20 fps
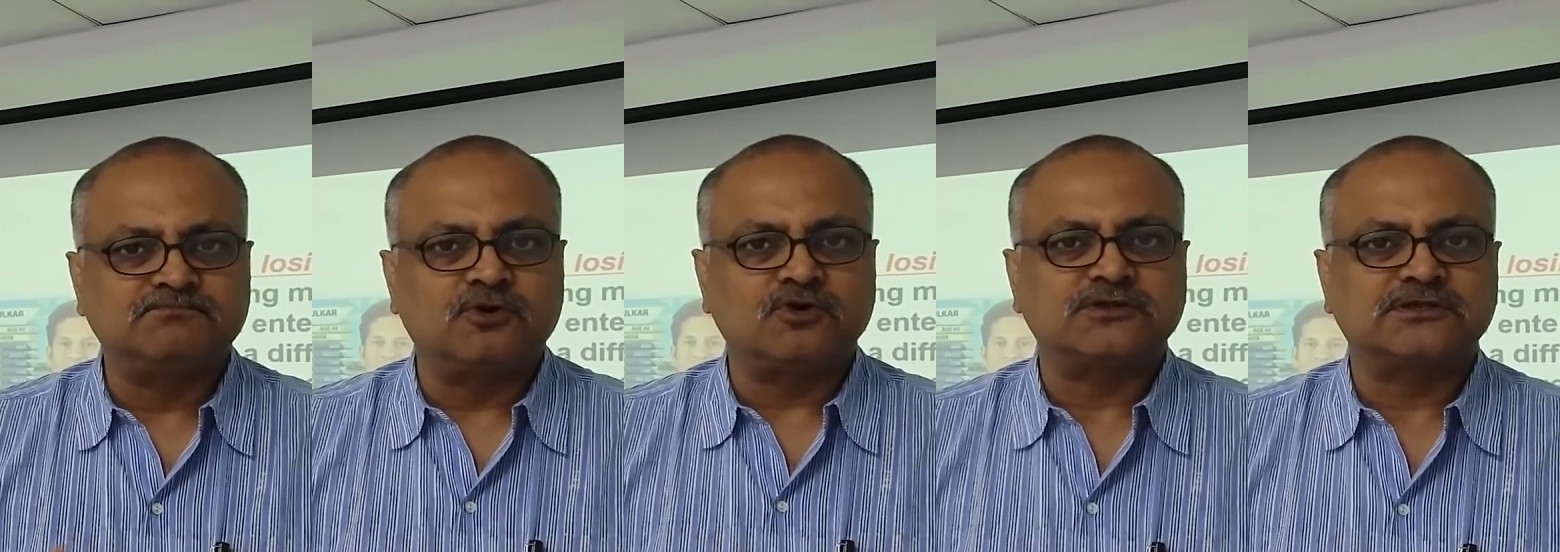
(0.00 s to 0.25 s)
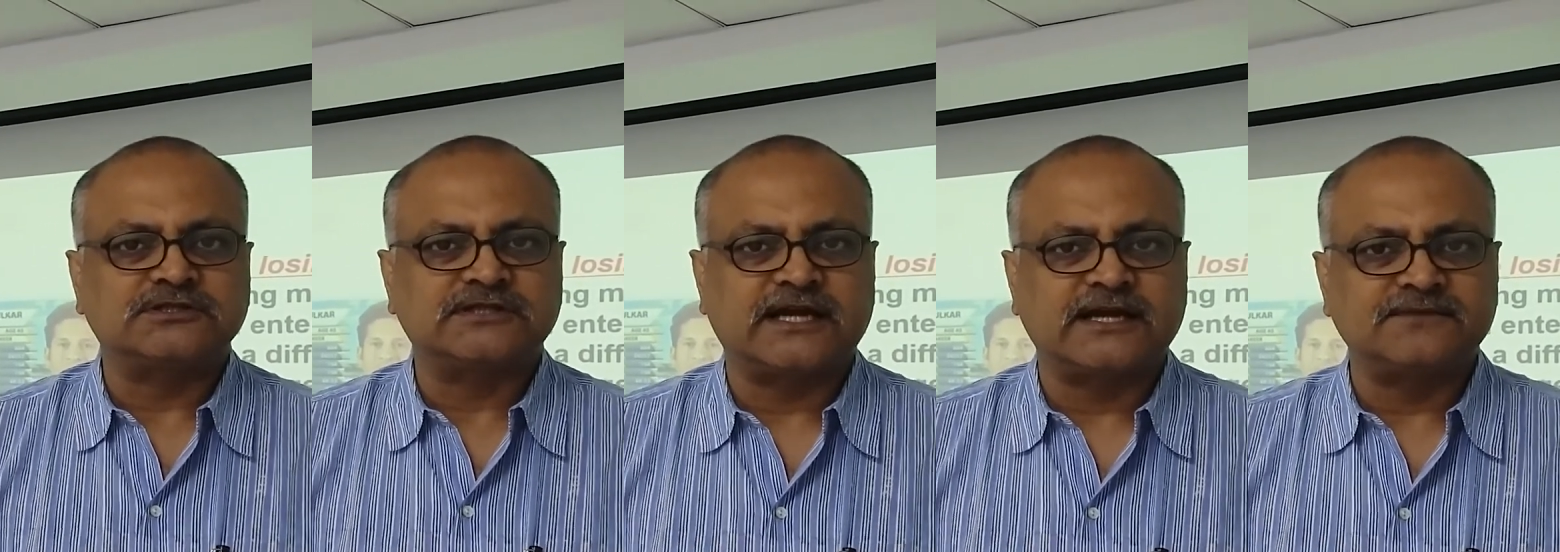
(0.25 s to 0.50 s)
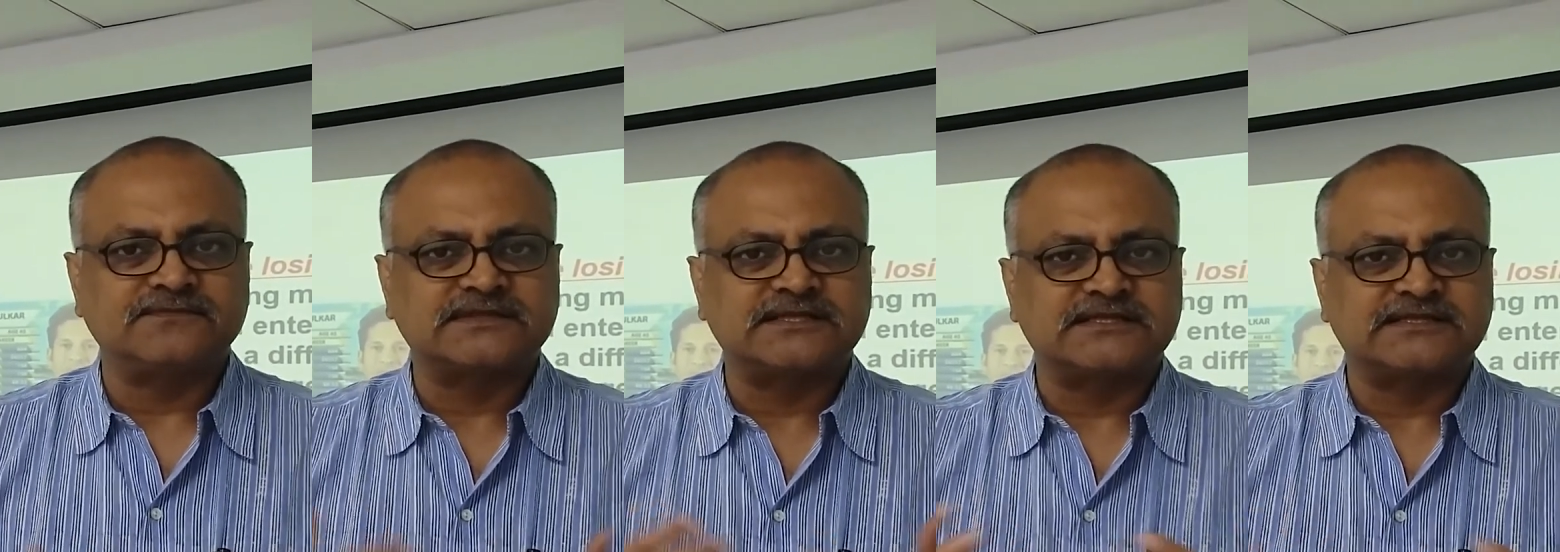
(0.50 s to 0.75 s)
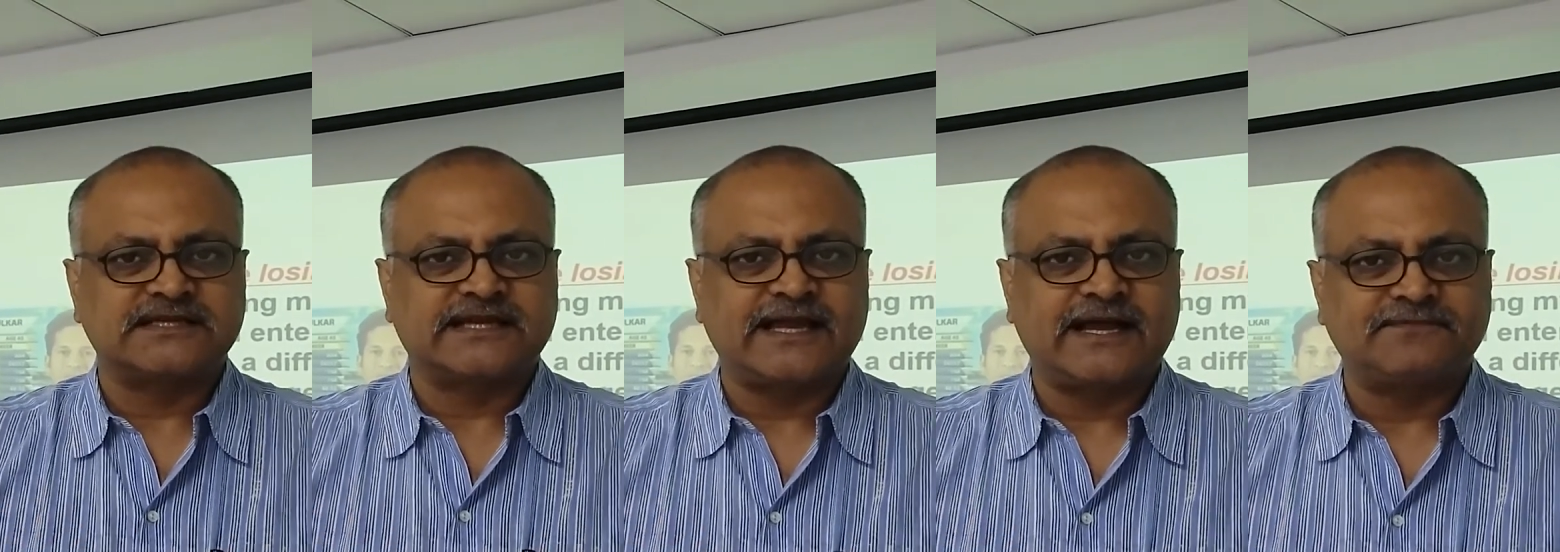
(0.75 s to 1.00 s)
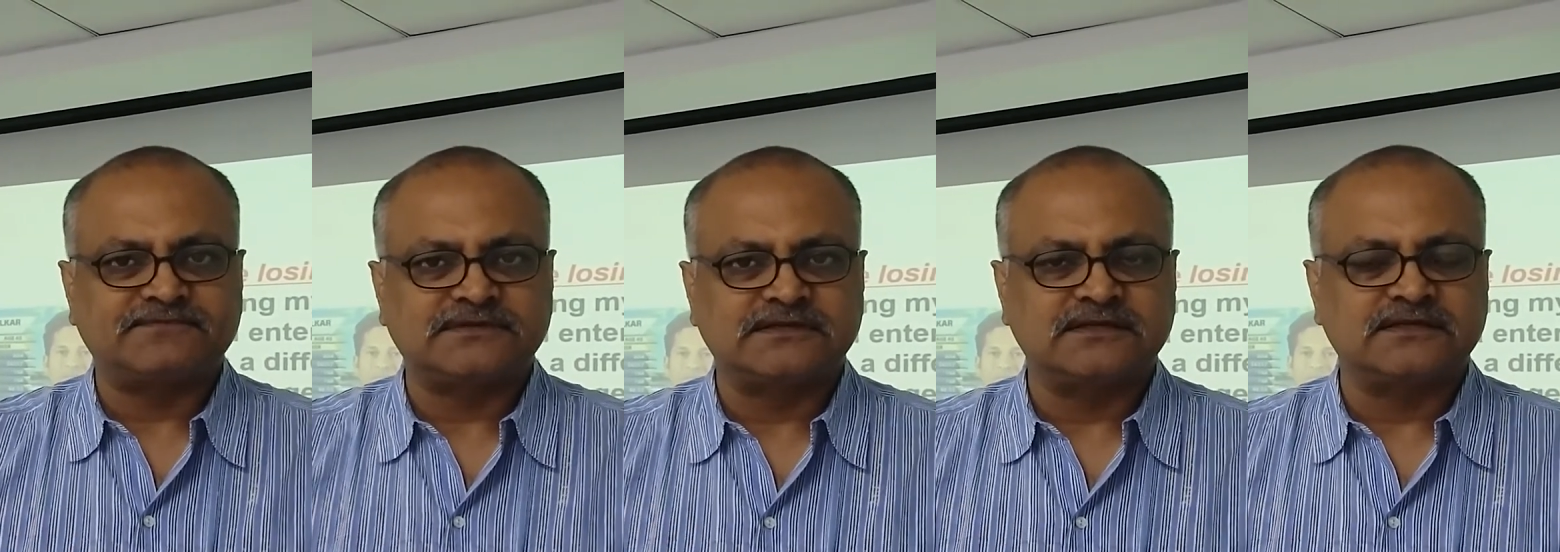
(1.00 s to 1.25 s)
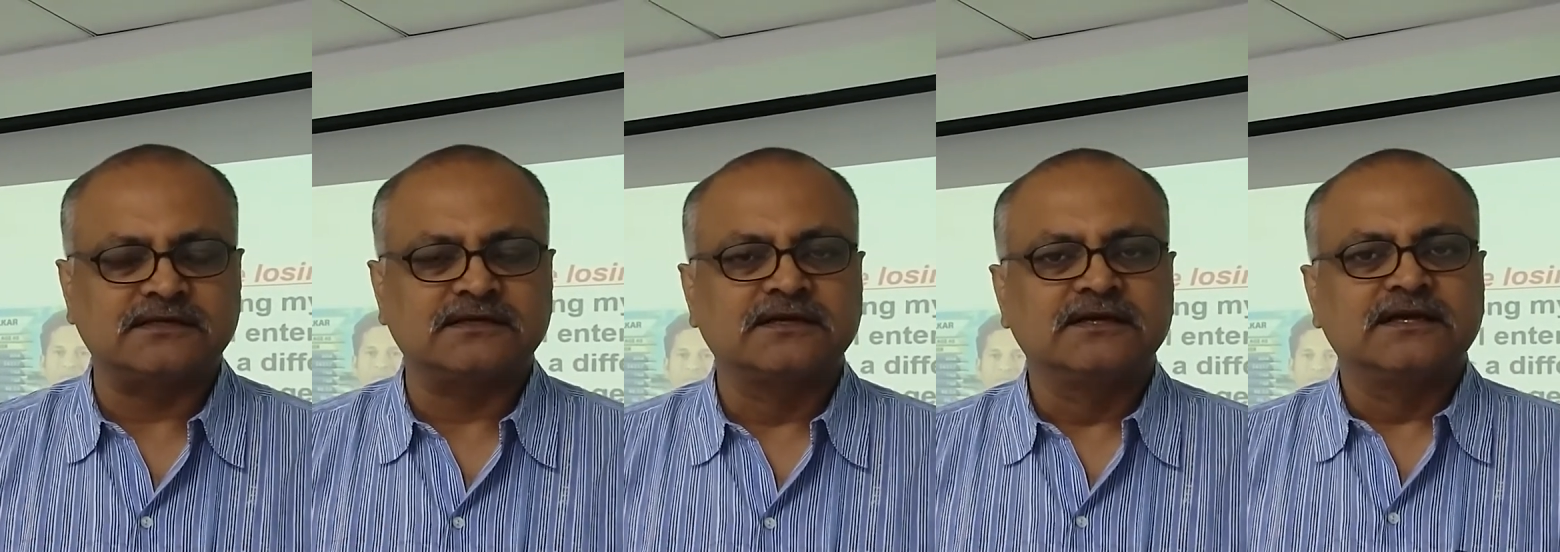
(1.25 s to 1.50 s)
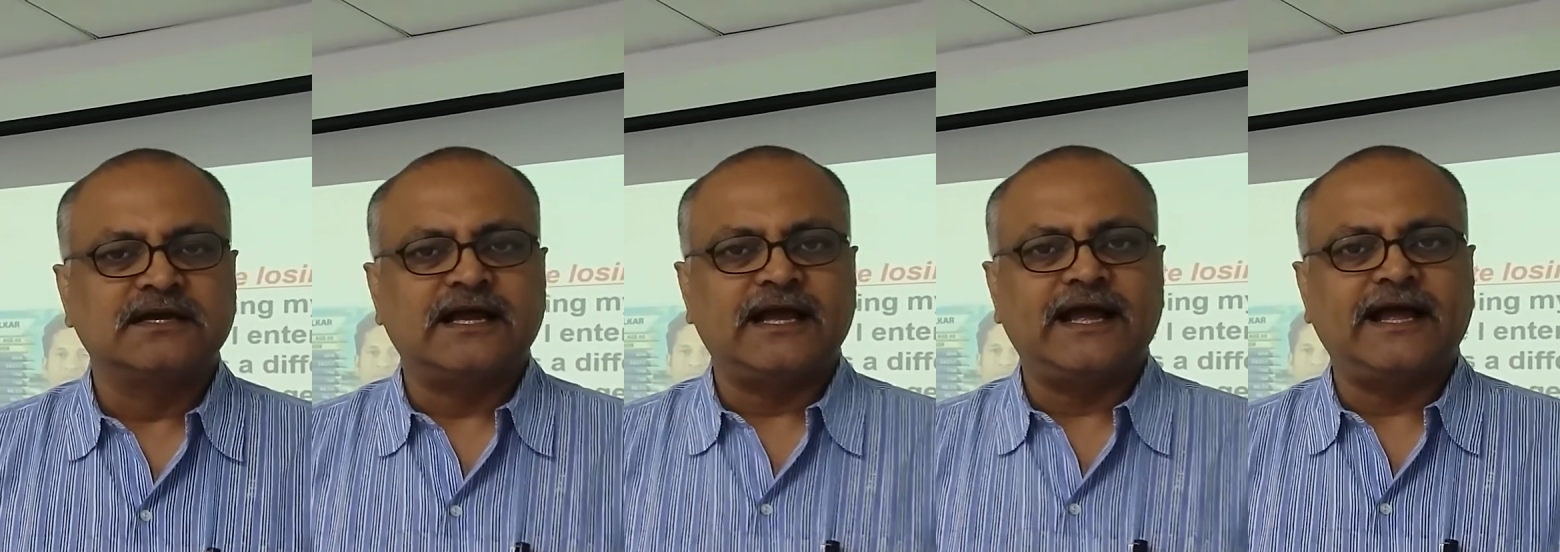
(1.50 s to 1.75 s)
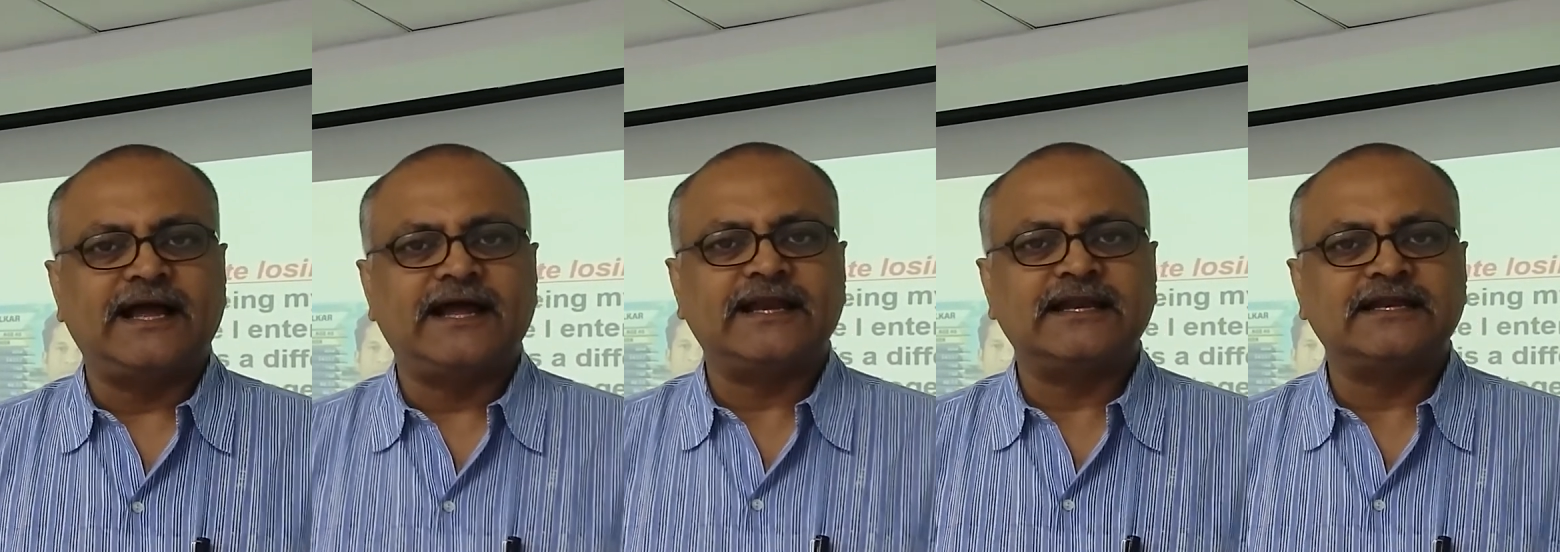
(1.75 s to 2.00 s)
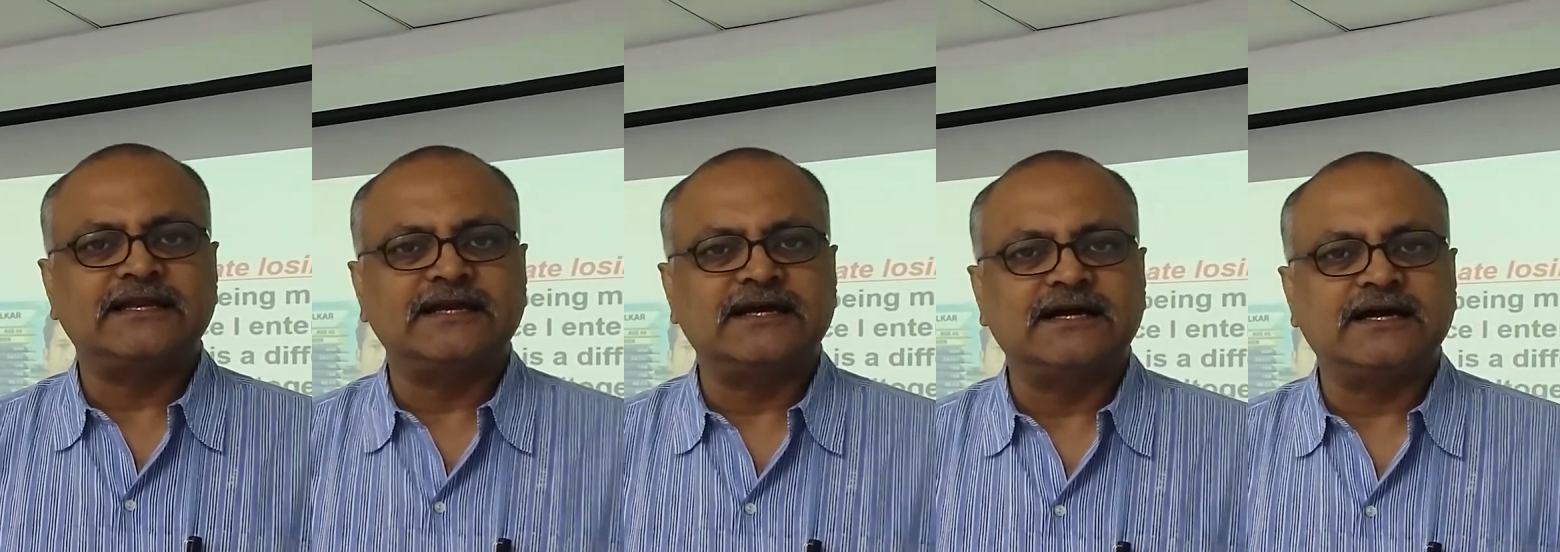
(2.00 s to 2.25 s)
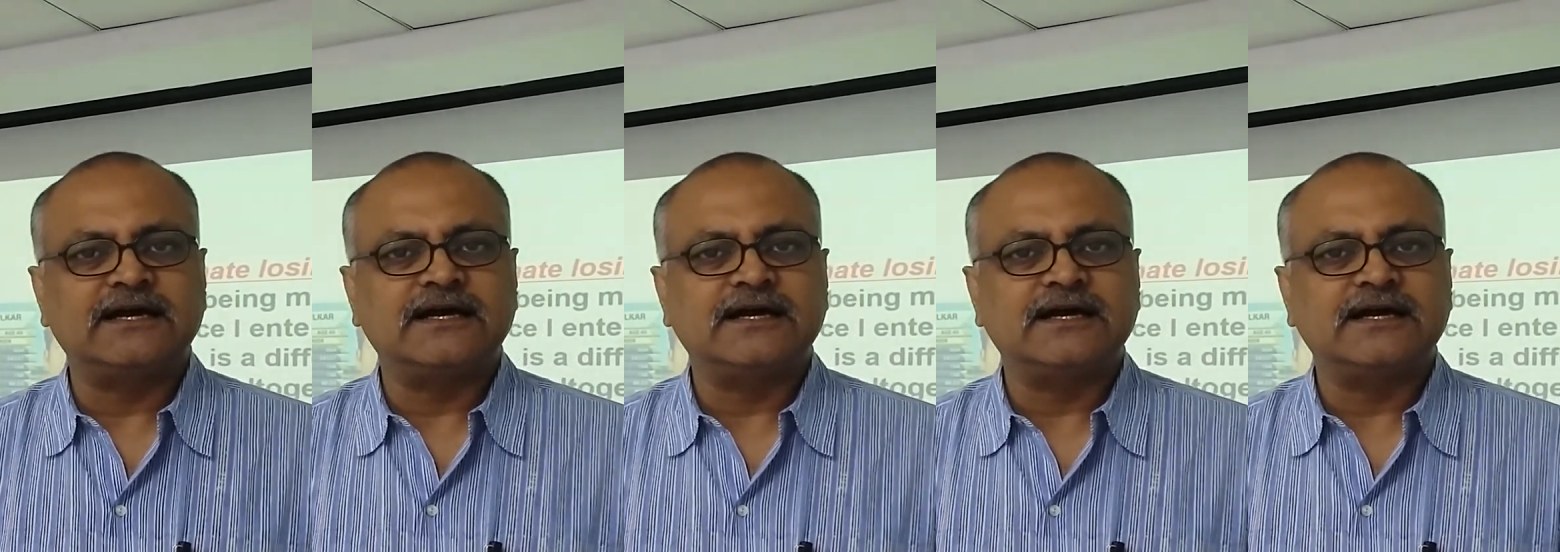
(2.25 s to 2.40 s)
both times as a captain, and